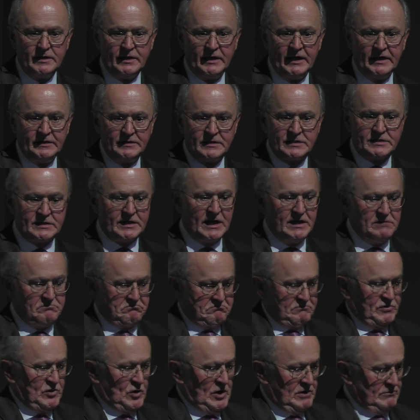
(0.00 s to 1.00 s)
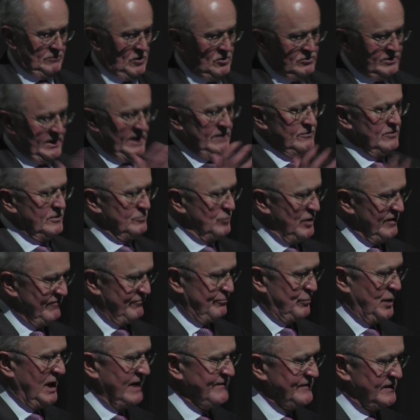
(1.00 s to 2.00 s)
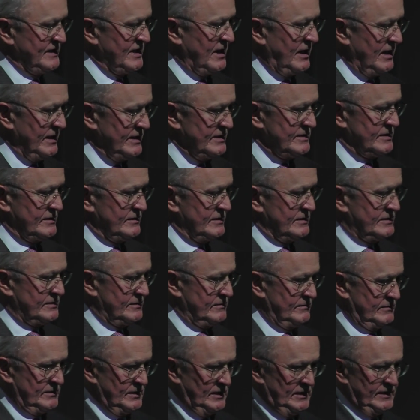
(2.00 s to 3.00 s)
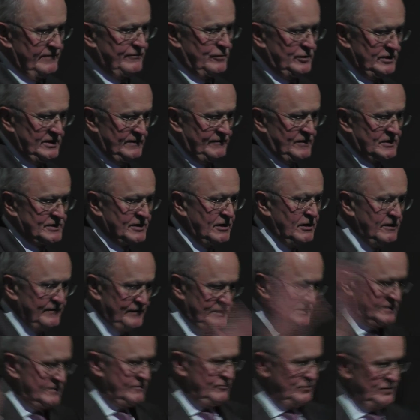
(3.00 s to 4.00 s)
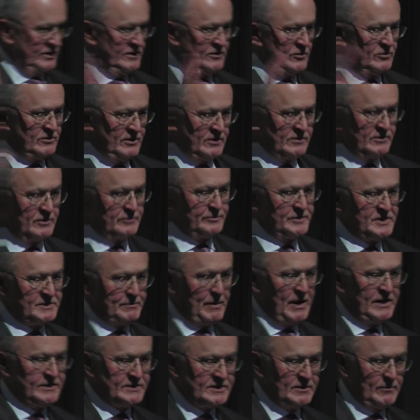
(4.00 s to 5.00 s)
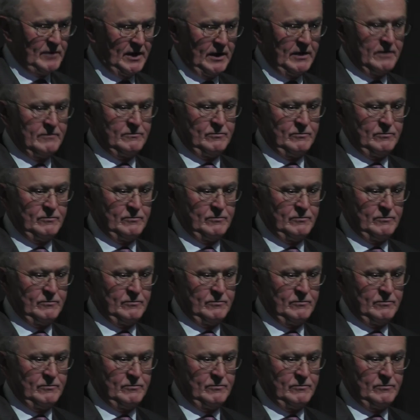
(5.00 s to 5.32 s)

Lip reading: And the state thought, okay, well, we've privatized the delivery of the service, we're no longer responsible.